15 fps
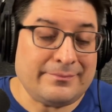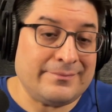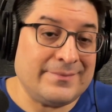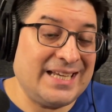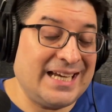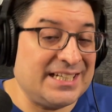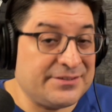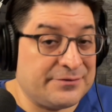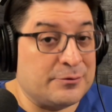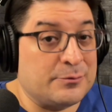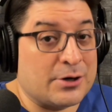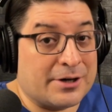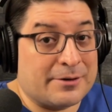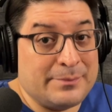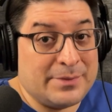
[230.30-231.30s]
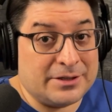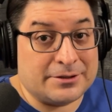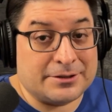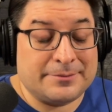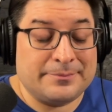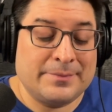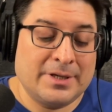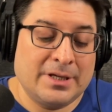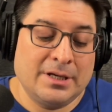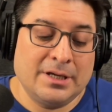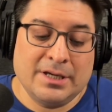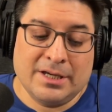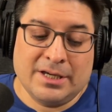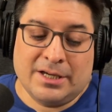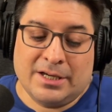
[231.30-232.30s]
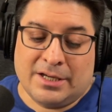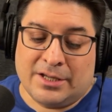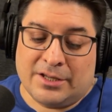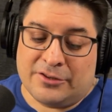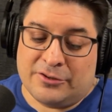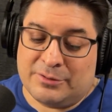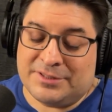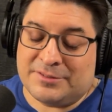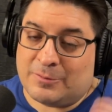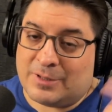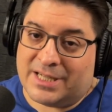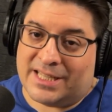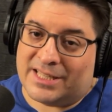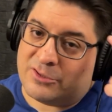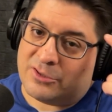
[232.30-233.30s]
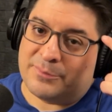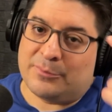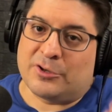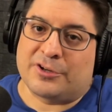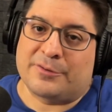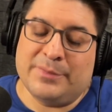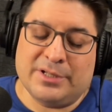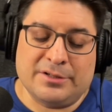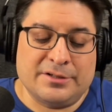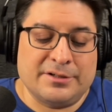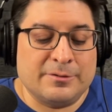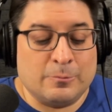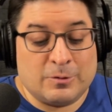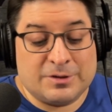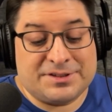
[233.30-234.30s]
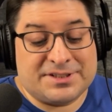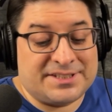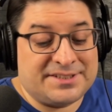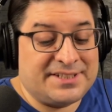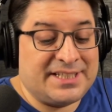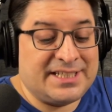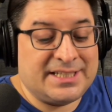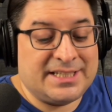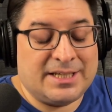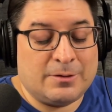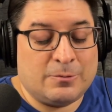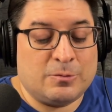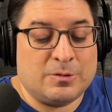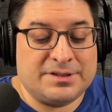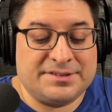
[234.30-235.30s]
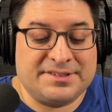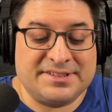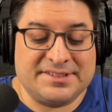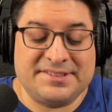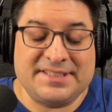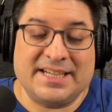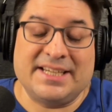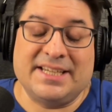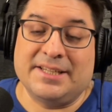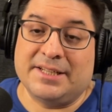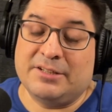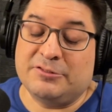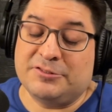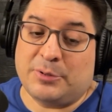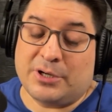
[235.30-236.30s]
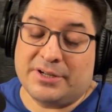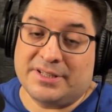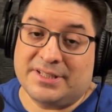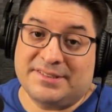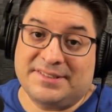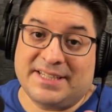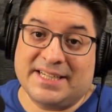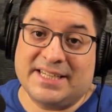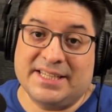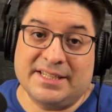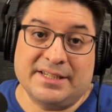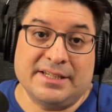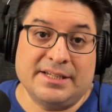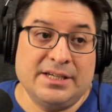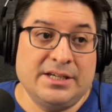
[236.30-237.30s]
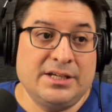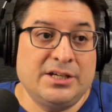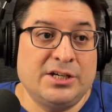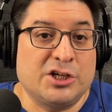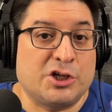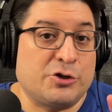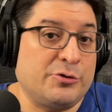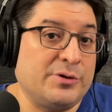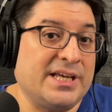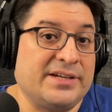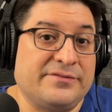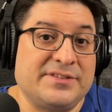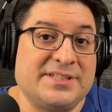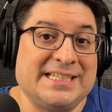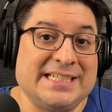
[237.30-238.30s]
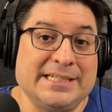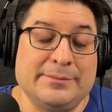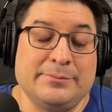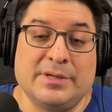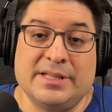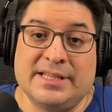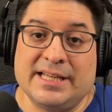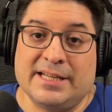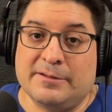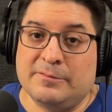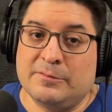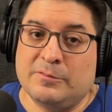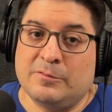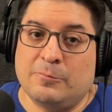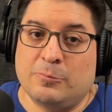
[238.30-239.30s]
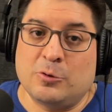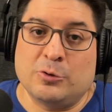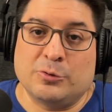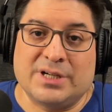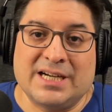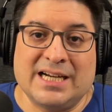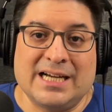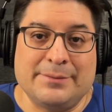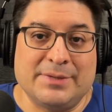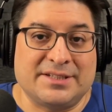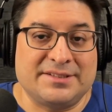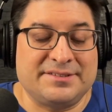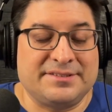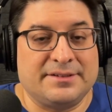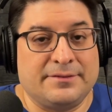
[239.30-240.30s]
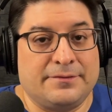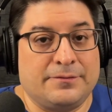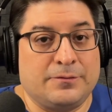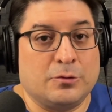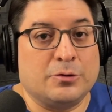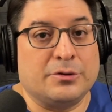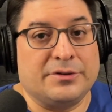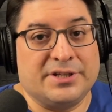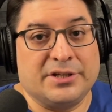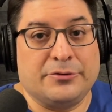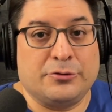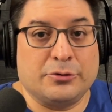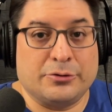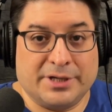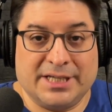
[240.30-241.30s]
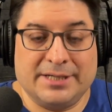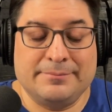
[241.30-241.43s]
As for Mark Miller, the reason why I thought Mark Miller was because he was part of the second creative team that wrote comics for the Authority.